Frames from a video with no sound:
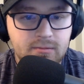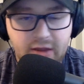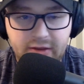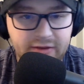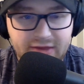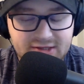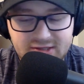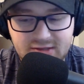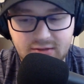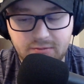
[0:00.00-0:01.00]
Like, this
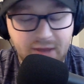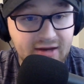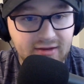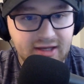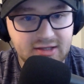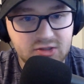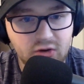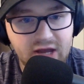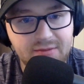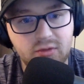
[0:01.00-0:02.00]
is Badlands.
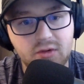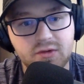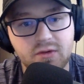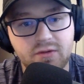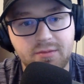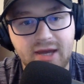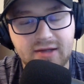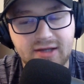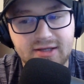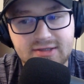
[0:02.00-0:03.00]
Joe Caporoso from
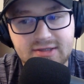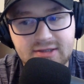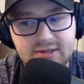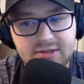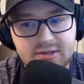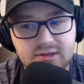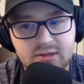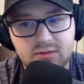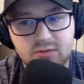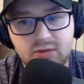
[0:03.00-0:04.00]
Badlands
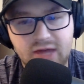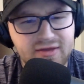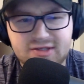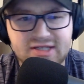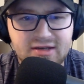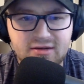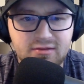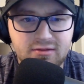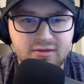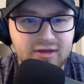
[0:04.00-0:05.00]
hit
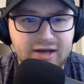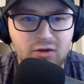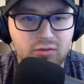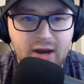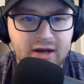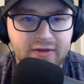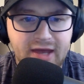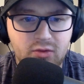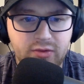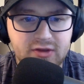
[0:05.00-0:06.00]
the nail right on the
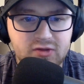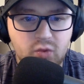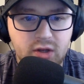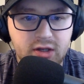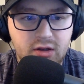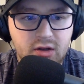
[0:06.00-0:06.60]
head with this one.